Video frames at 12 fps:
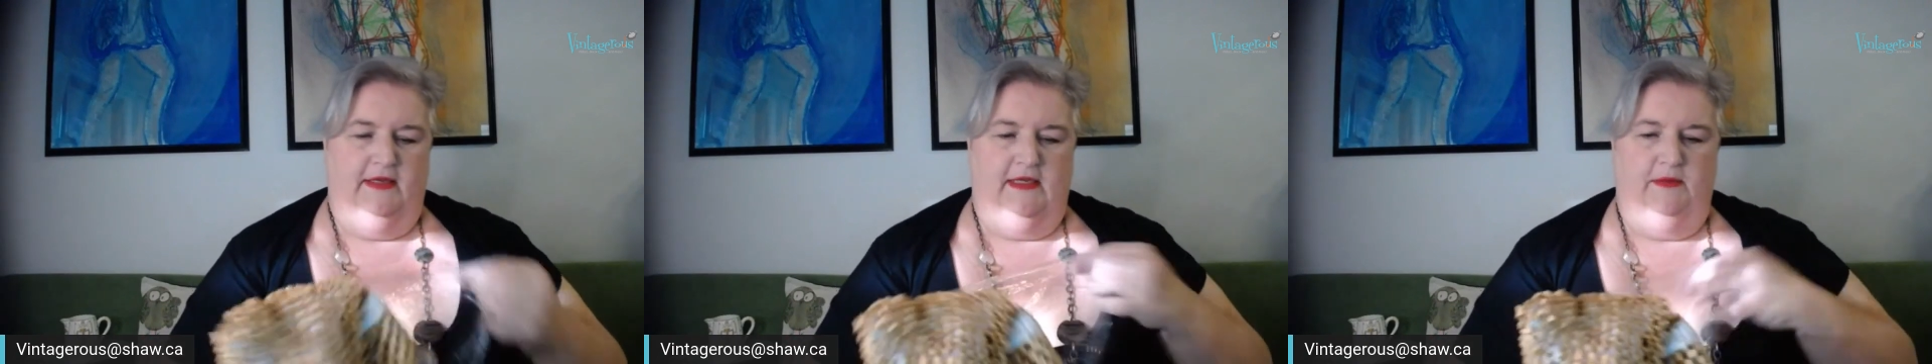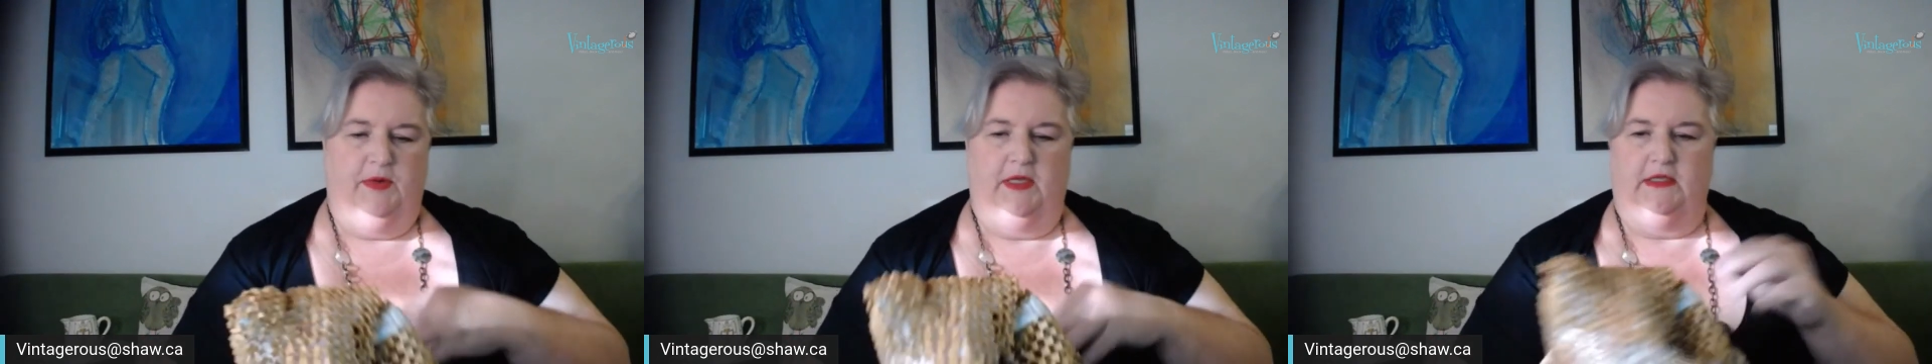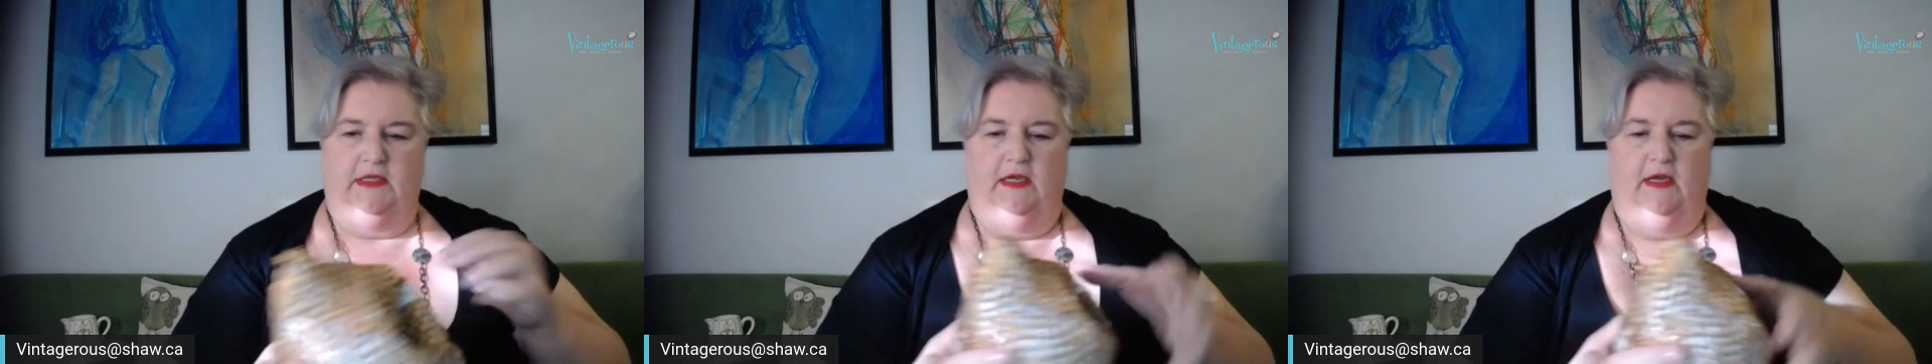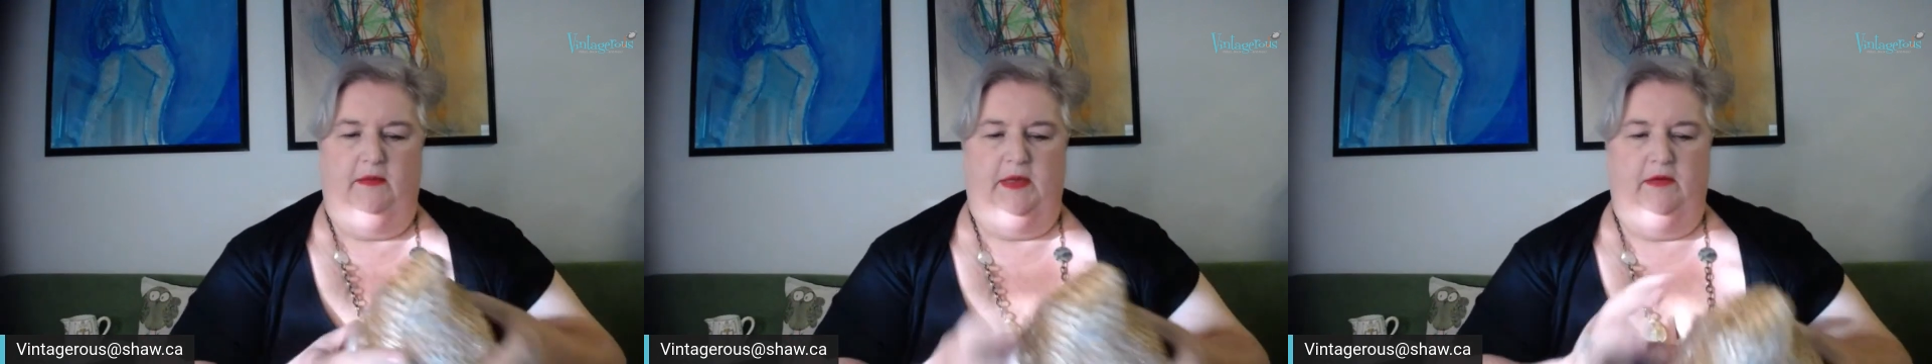Teapots, you
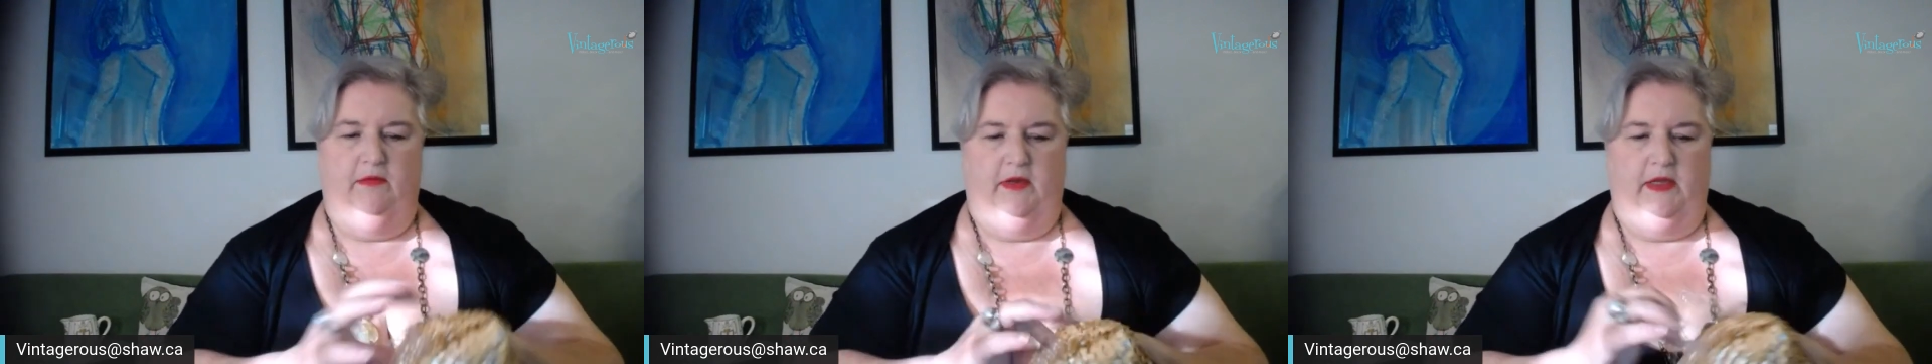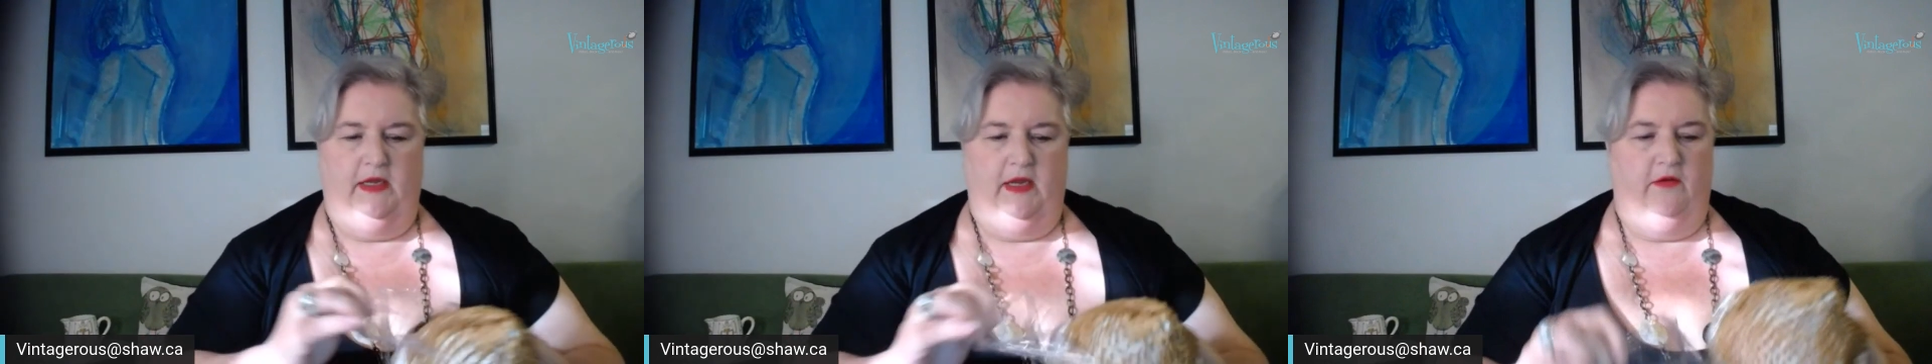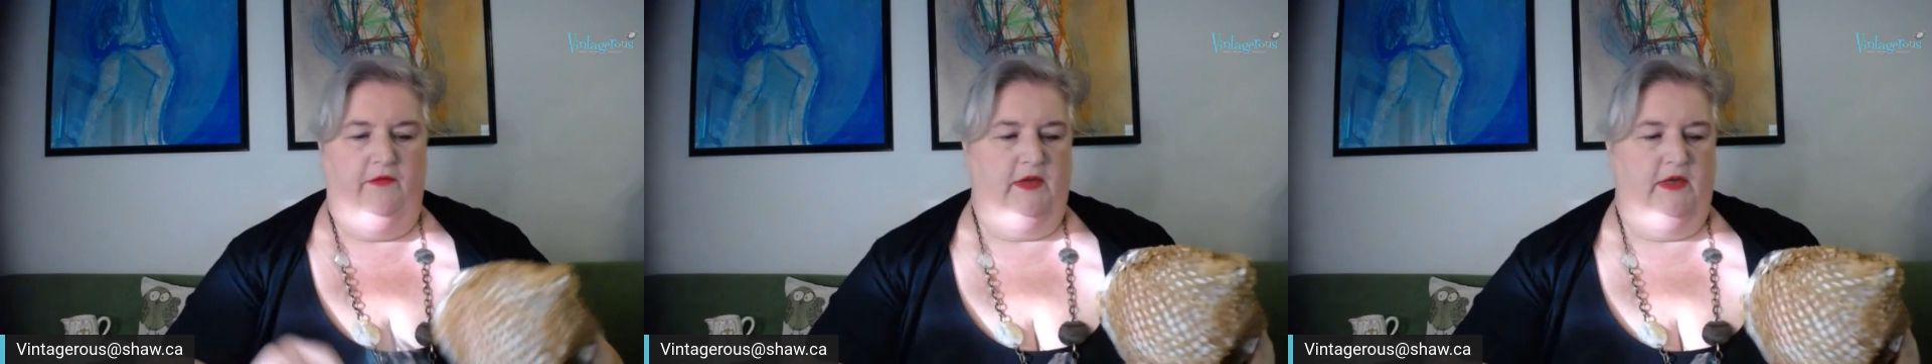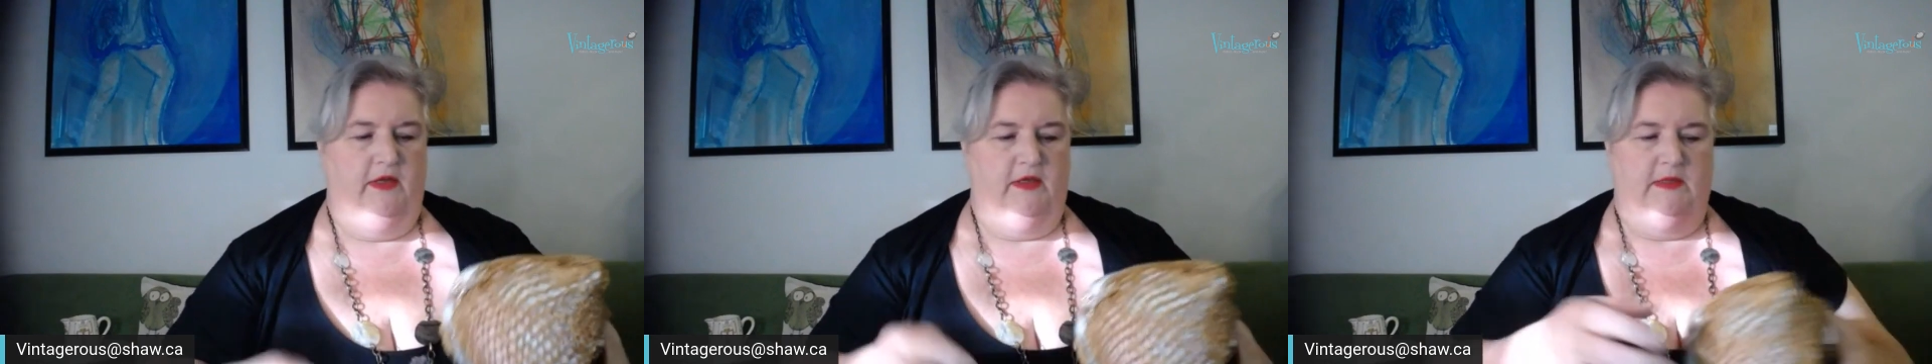got to be really
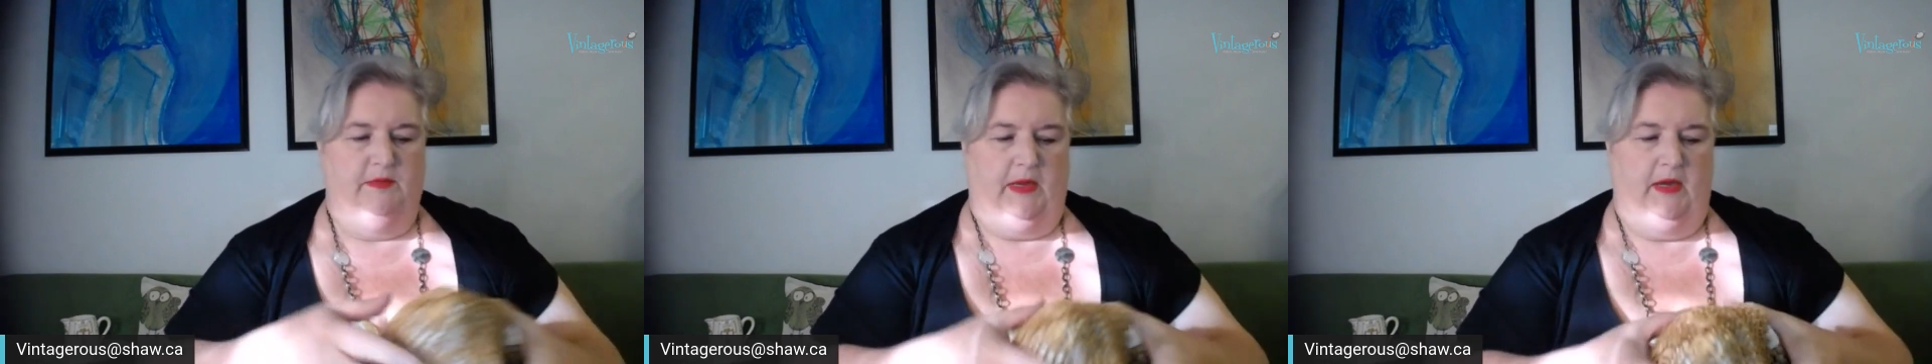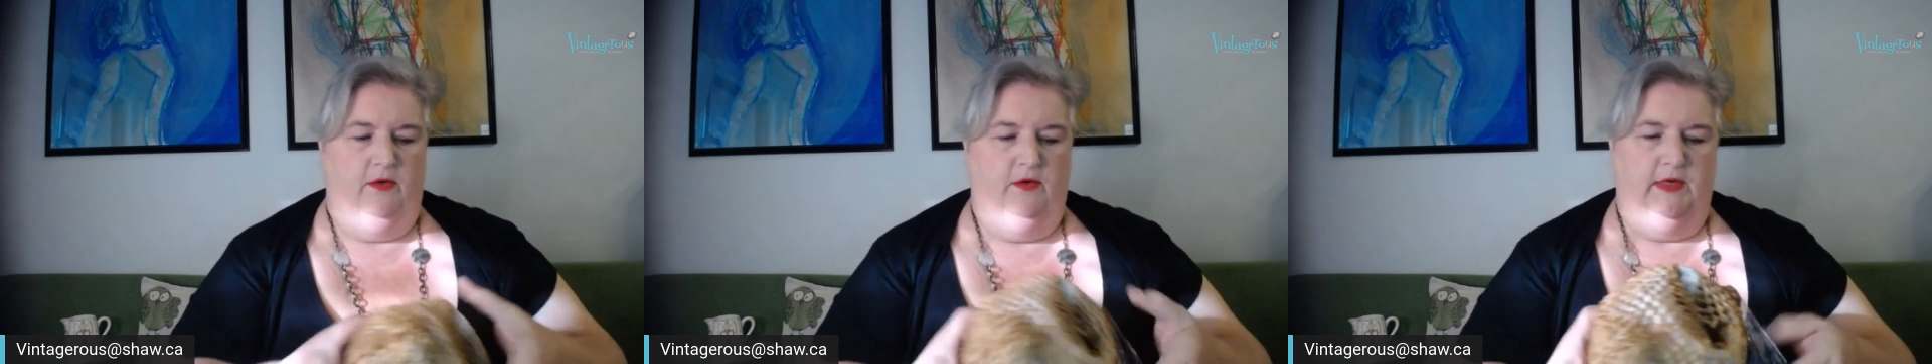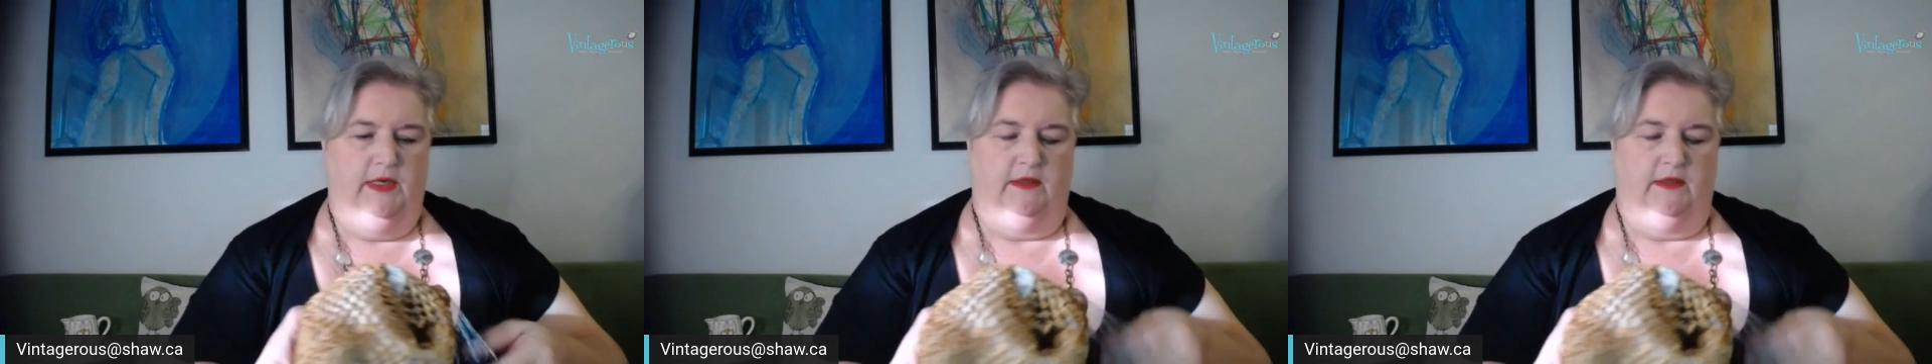careful of the spout